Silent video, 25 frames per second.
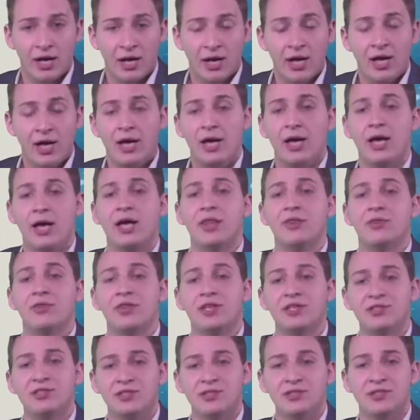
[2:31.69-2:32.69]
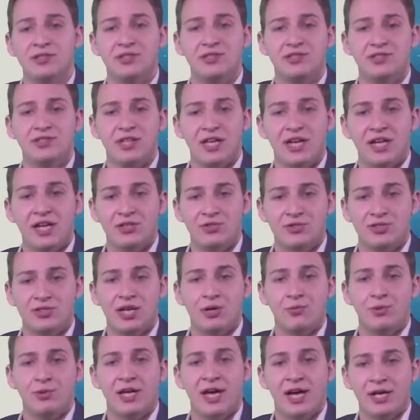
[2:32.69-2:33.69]
And this is the stage that we
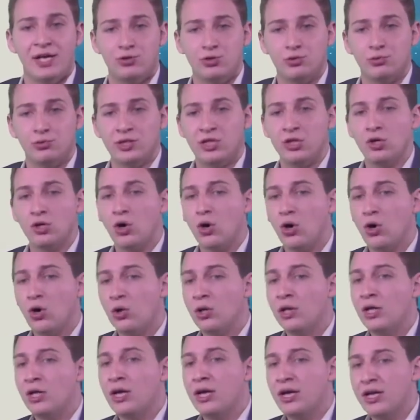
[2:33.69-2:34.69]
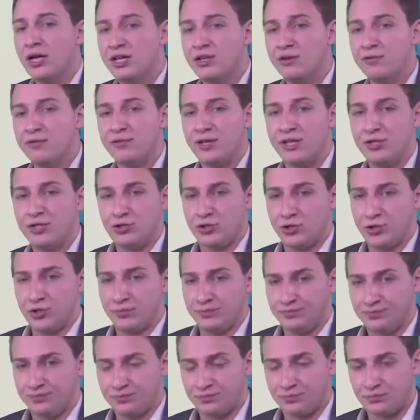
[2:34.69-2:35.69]
actually call innovation.
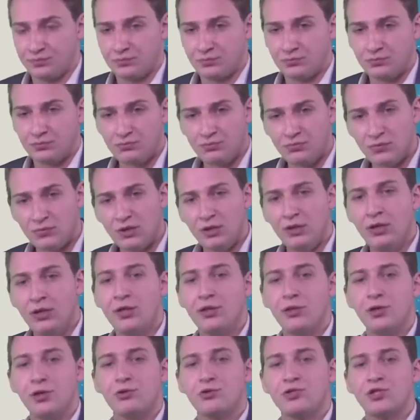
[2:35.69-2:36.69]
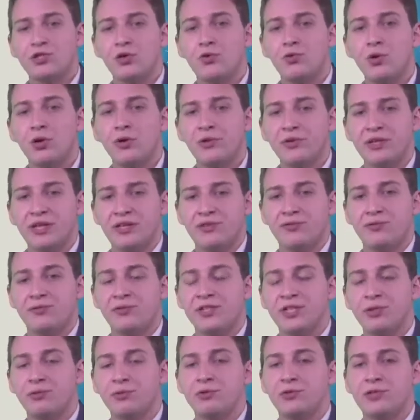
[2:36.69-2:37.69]
There is a quote that's
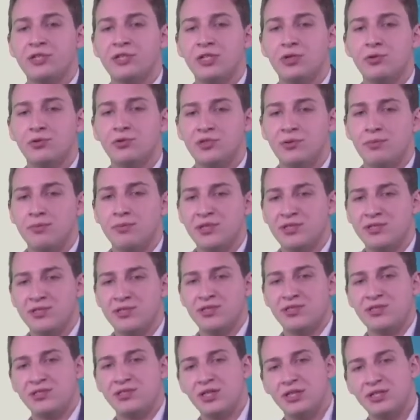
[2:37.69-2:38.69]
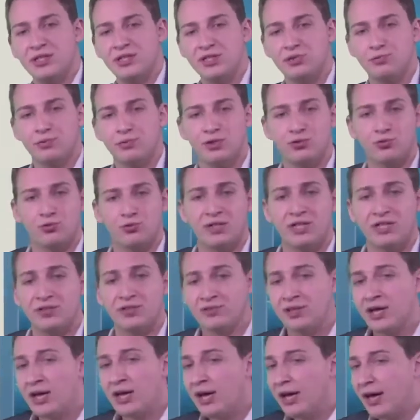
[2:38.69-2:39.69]
frequently used in business studies which reads,
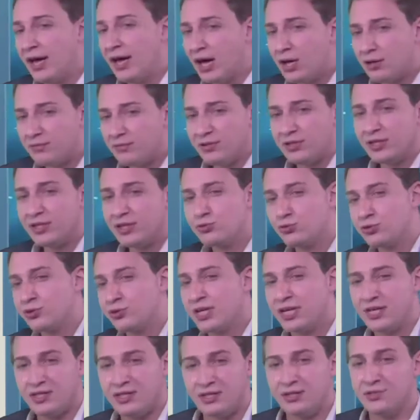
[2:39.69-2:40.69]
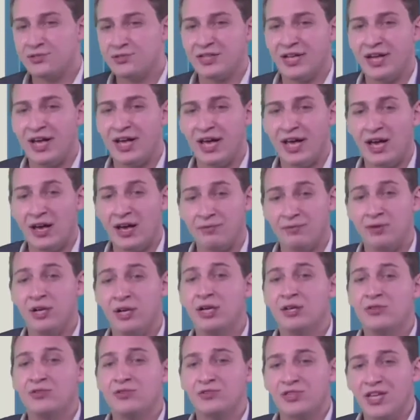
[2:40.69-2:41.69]
"Out of 100 ideas I have,
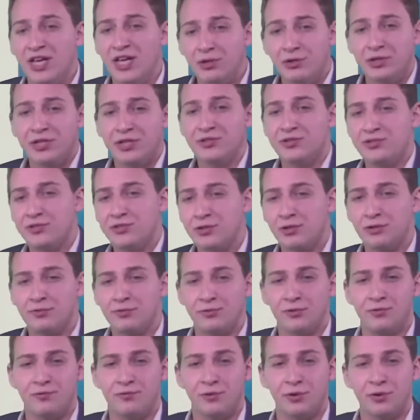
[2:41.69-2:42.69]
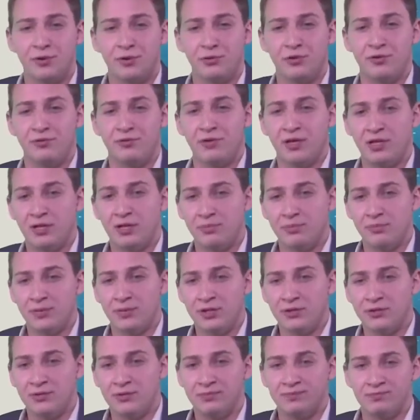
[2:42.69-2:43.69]
10 are considered for further development."
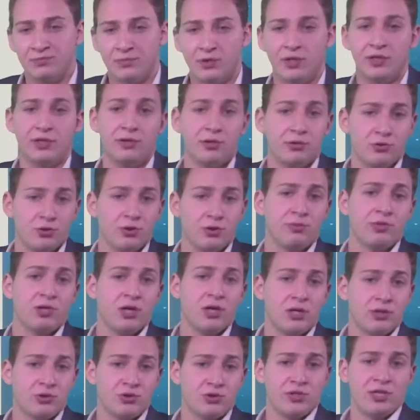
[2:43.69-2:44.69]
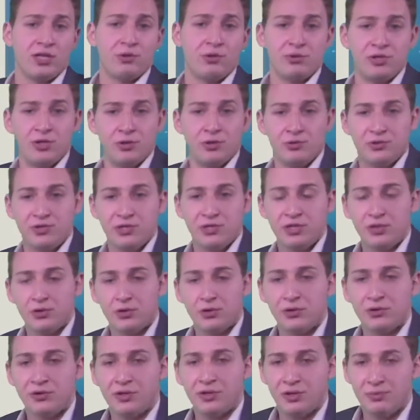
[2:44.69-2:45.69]
In the terminology that we use here, they
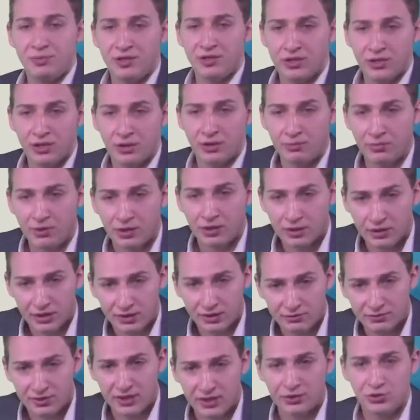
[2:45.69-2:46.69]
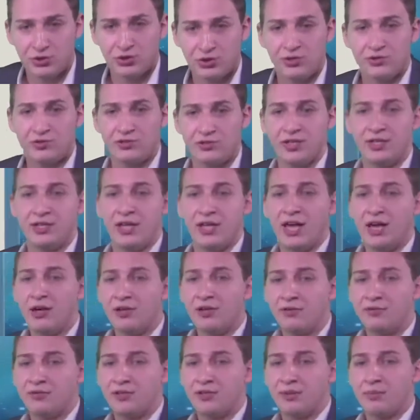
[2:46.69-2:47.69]
become inventions, and out of
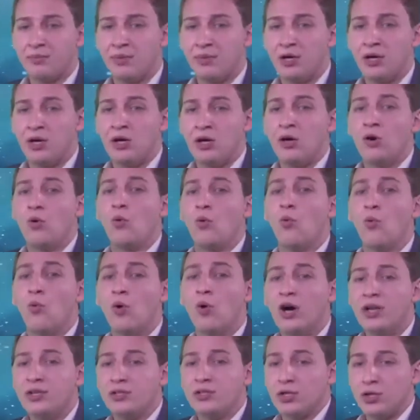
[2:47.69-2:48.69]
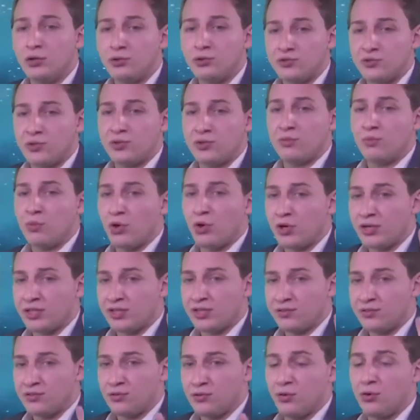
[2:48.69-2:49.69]
them, one goes to the market, so
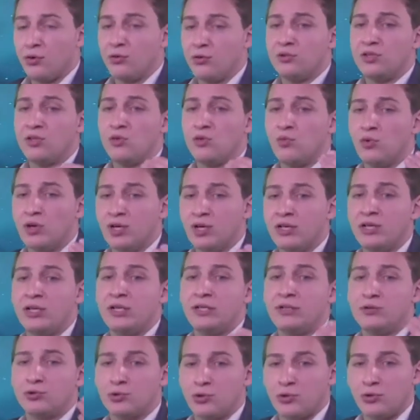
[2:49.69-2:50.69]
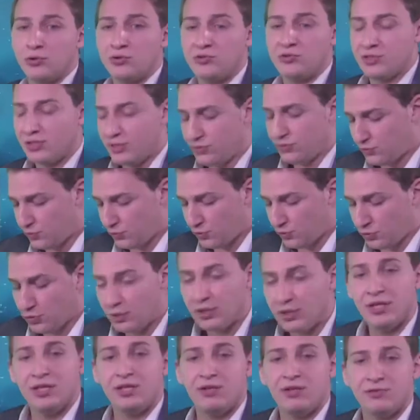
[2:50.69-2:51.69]
only one turns into
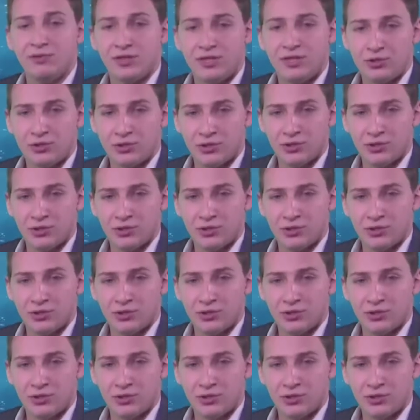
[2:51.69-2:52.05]
innovation.